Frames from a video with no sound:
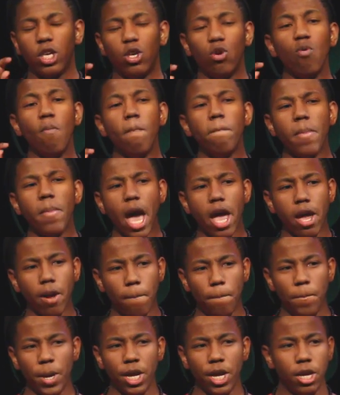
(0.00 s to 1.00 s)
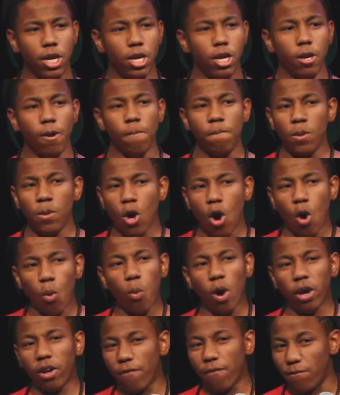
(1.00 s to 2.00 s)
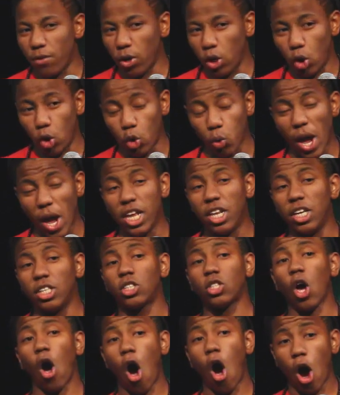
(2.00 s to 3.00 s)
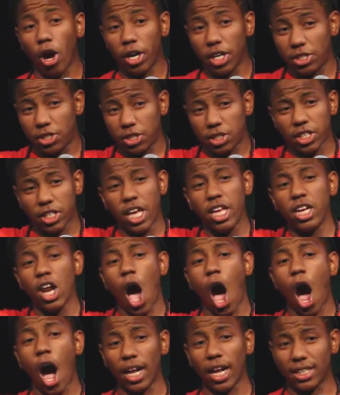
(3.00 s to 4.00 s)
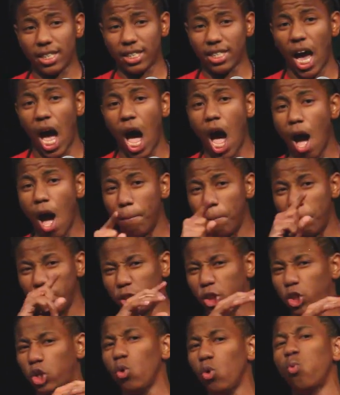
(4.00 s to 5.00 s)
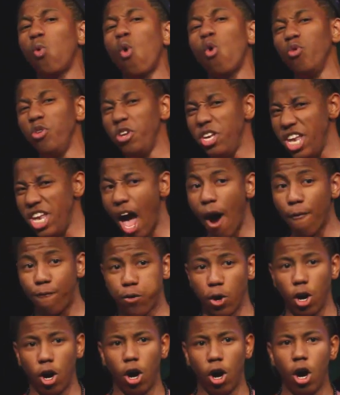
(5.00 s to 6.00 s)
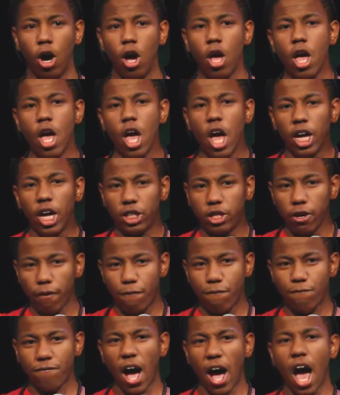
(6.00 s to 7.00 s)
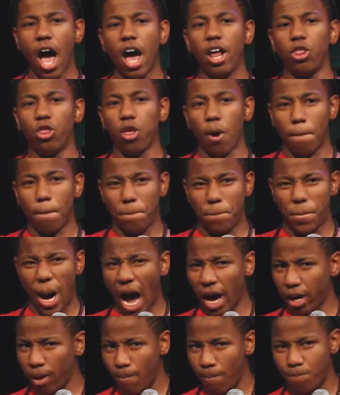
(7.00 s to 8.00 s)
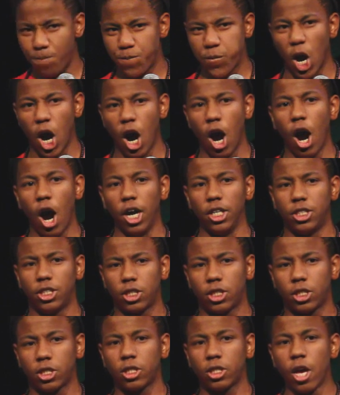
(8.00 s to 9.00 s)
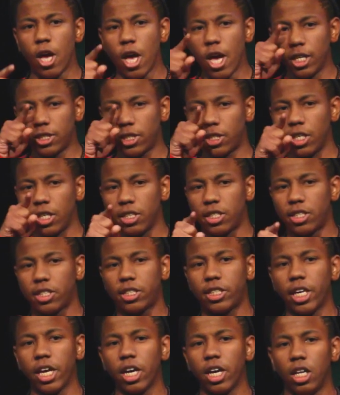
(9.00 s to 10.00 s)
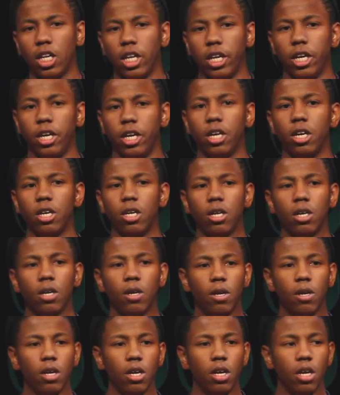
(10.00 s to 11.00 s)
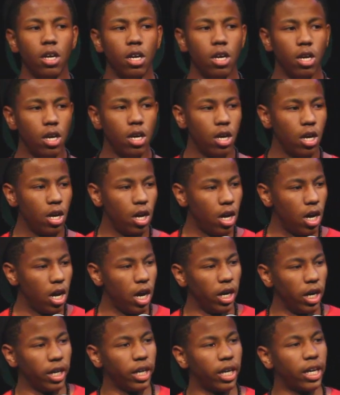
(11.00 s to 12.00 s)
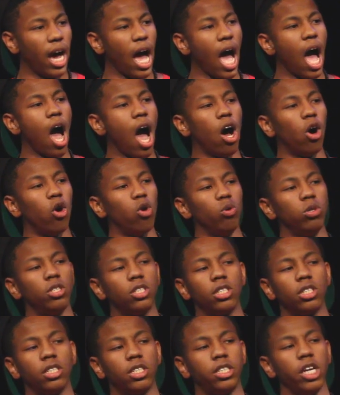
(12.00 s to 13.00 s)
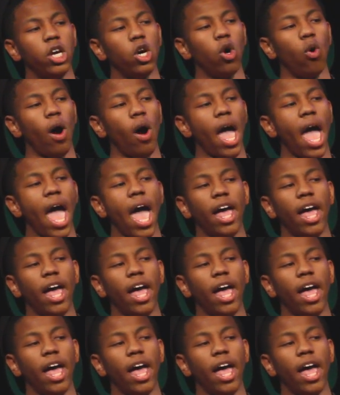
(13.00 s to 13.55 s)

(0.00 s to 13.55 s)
you may be one of the greatest artists in our time, but you will never define the bottom for us. Sincerely, a guy who's still